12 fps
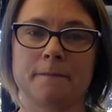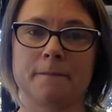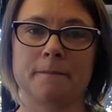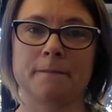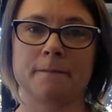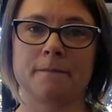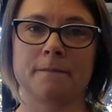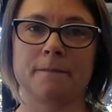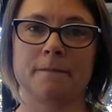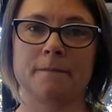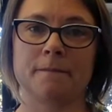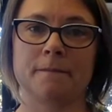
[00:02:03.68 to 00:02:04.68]

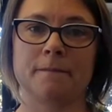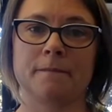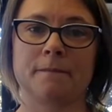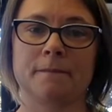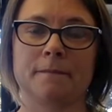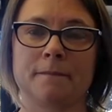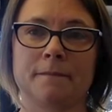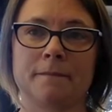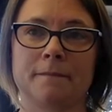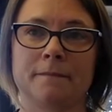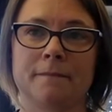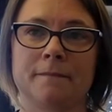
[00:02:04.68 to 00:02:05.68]

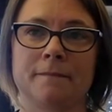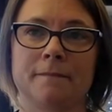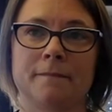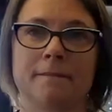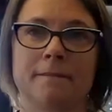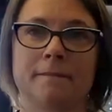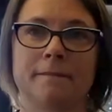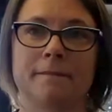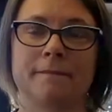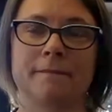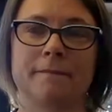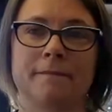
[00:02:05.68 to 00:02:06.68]

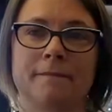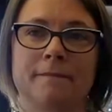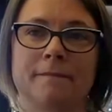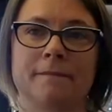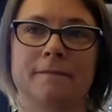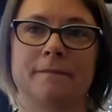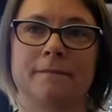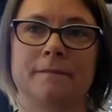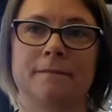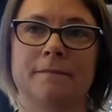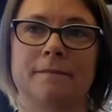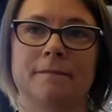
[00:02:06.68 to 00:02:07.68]

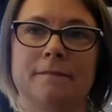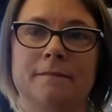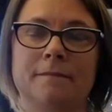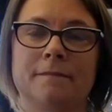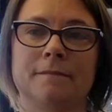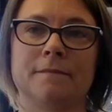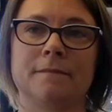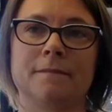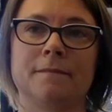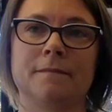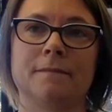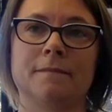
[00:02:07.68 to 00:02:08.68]

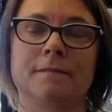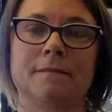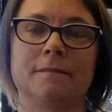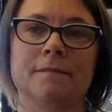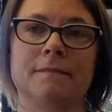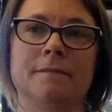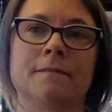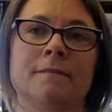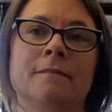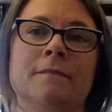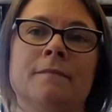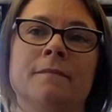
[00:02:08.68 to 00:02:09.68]

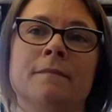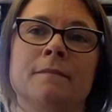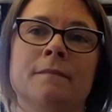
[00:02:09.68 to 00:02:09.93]
(silence)